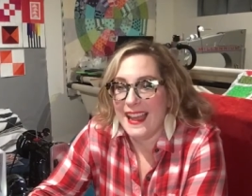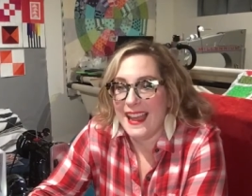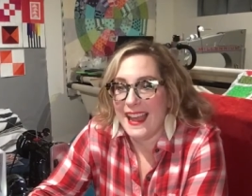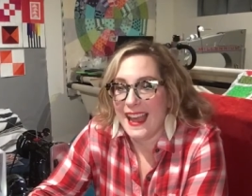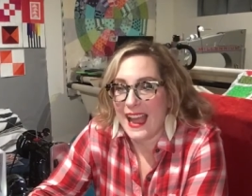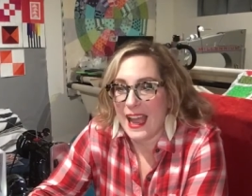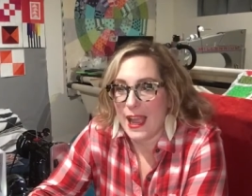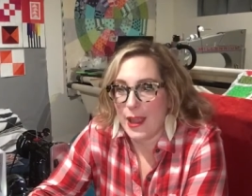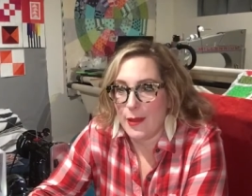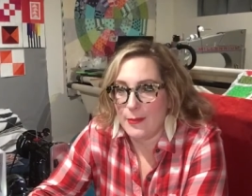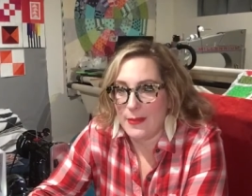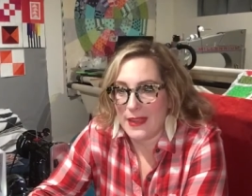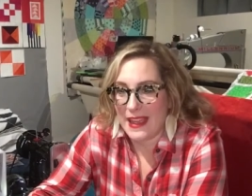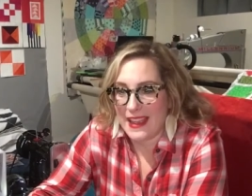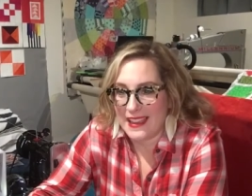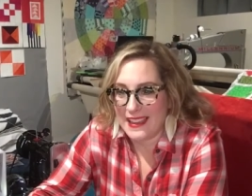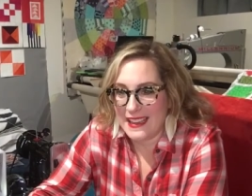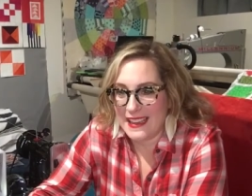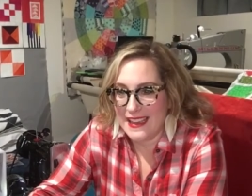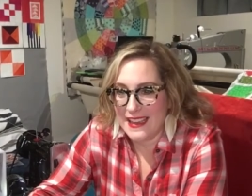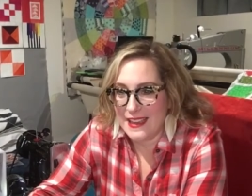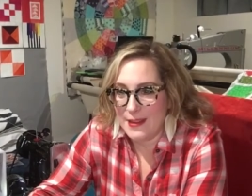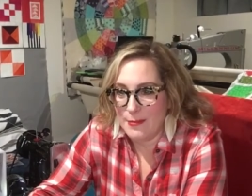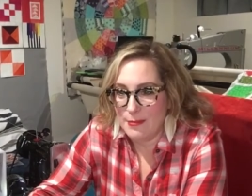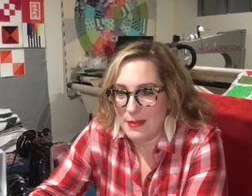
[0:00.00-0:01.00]
Hi,
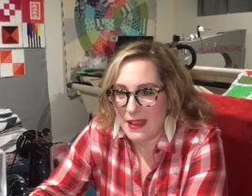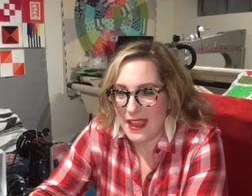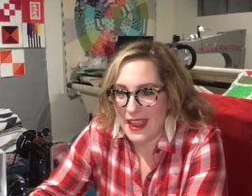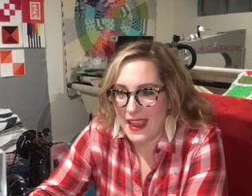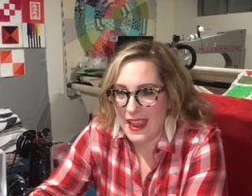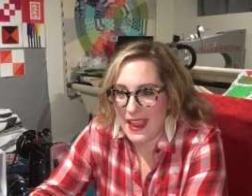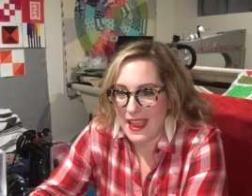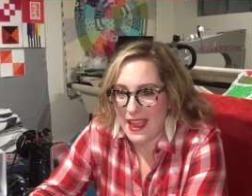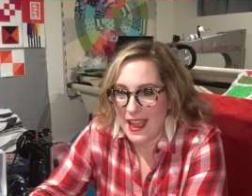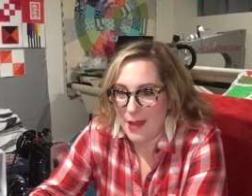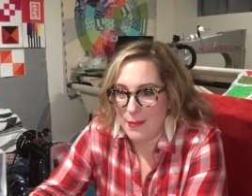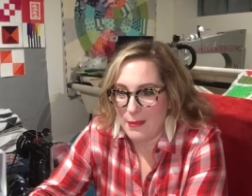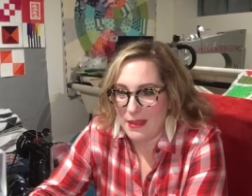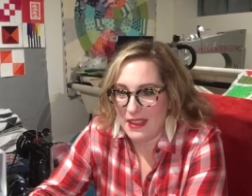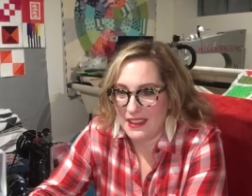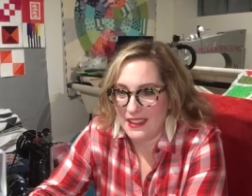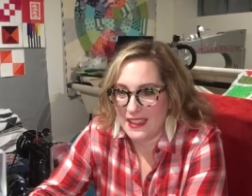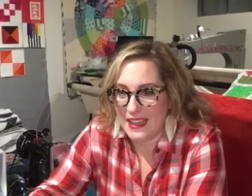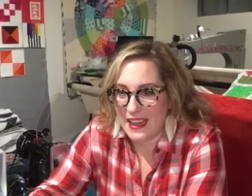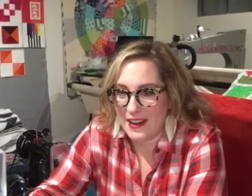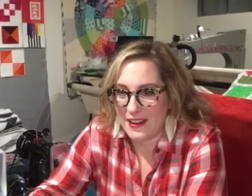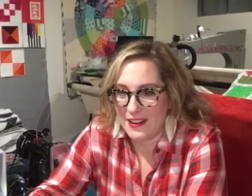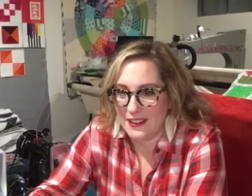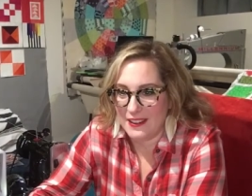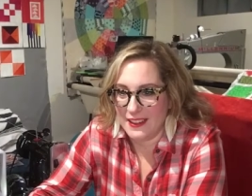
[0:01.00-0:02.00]
Becky and Pam and
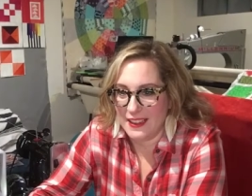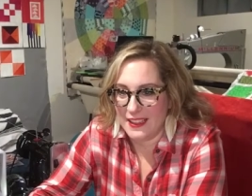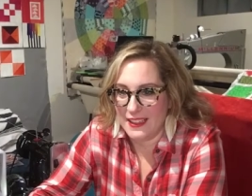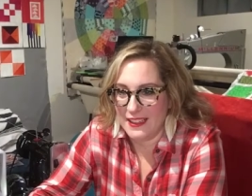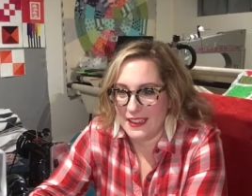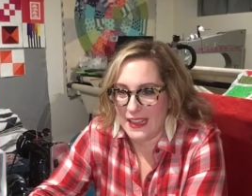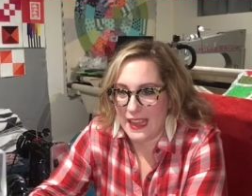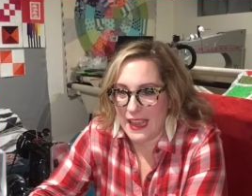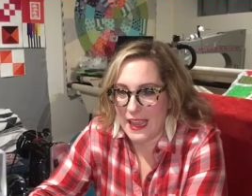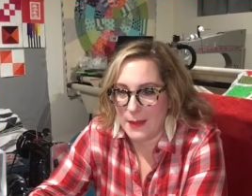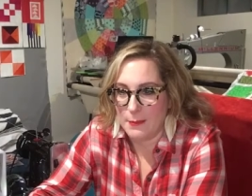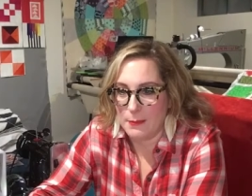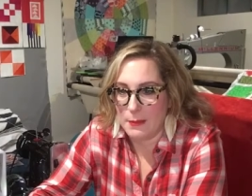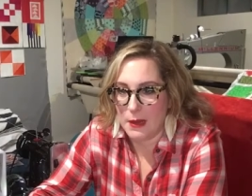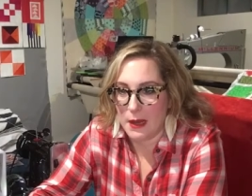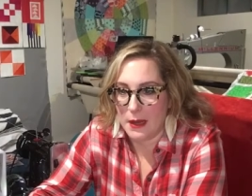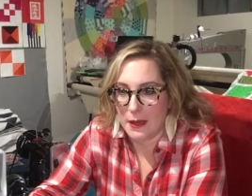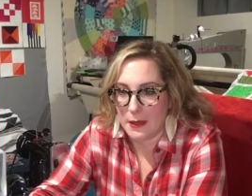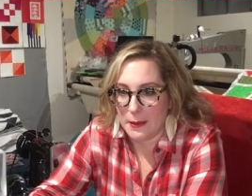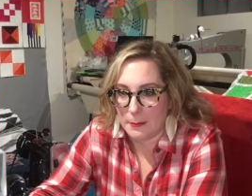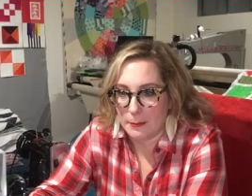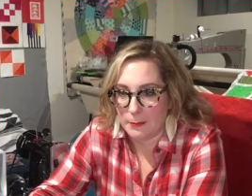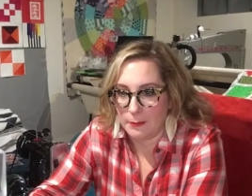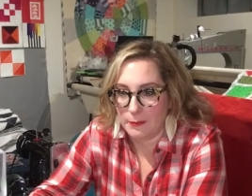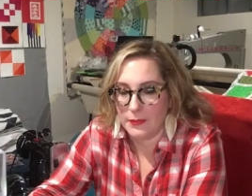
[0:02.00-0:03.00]
Carolyn and
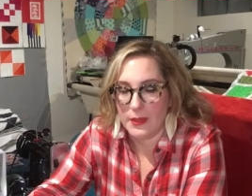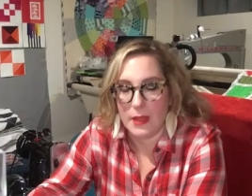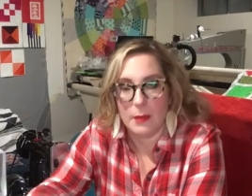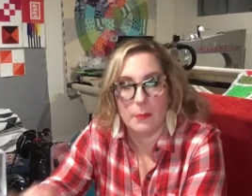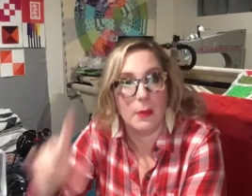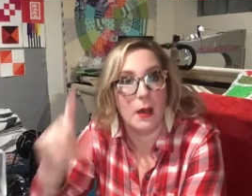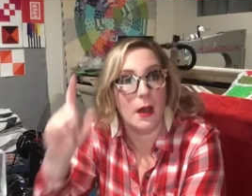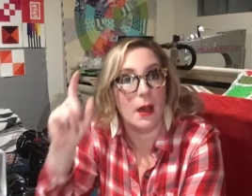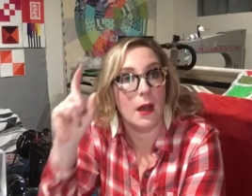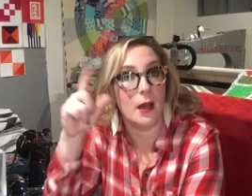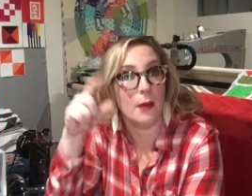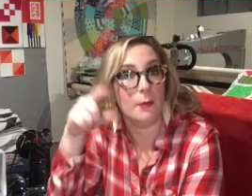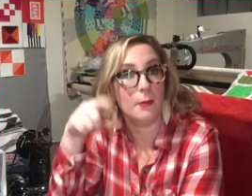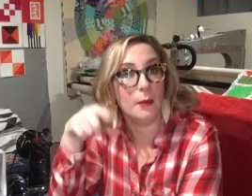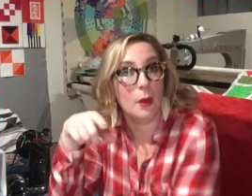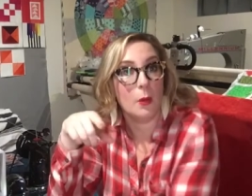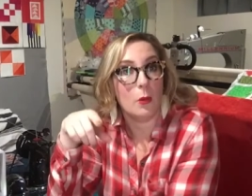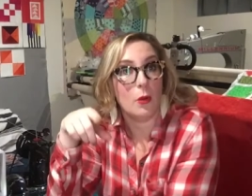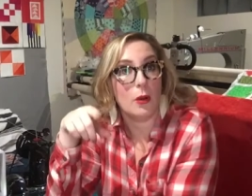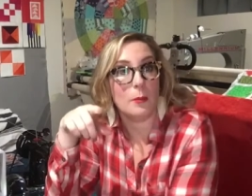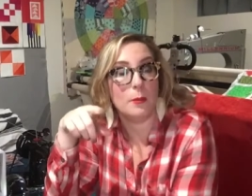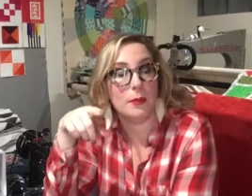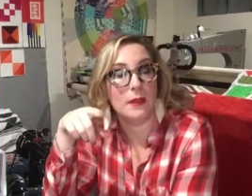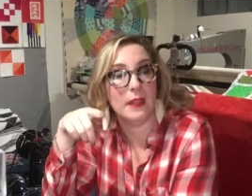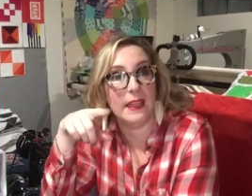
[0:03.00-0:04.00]
Mom. Mom,
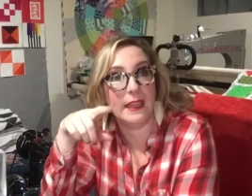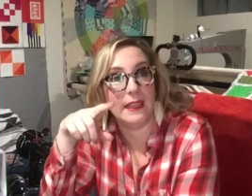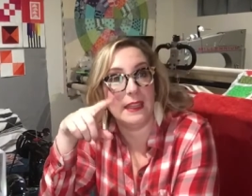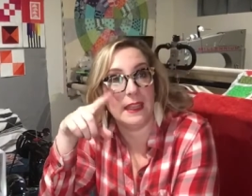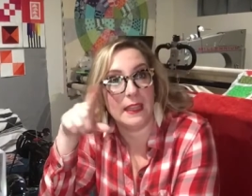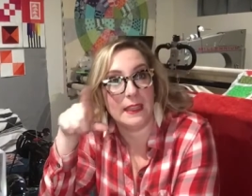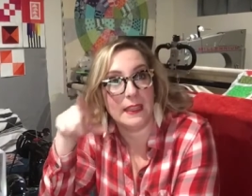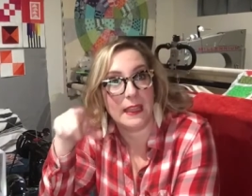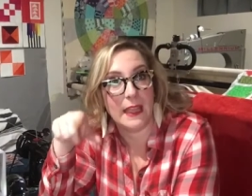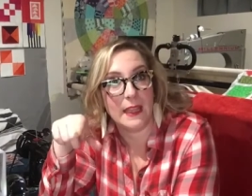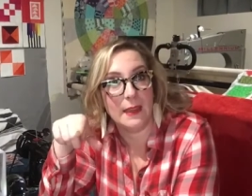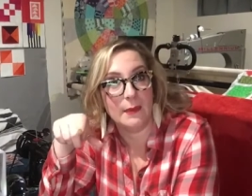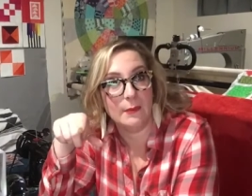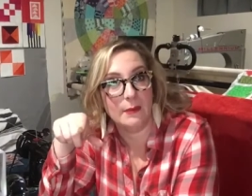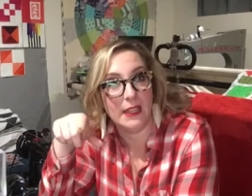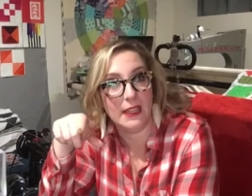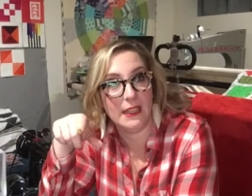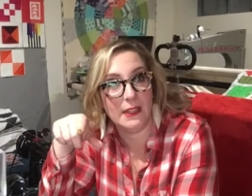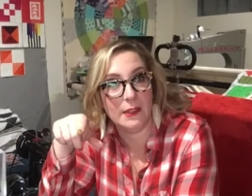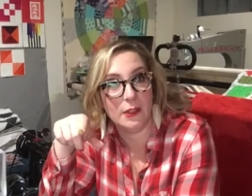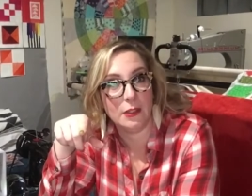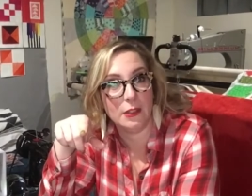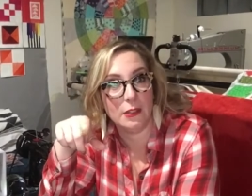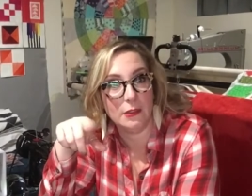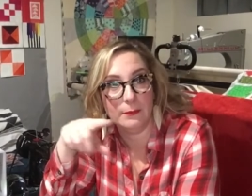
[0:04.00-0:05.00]
we're playing a game
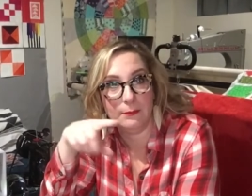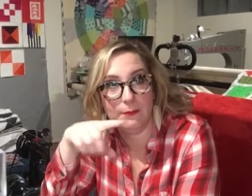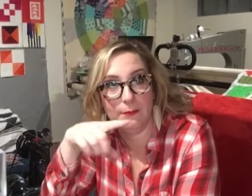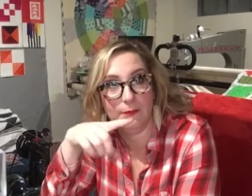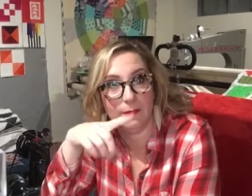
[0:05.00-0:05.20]
later.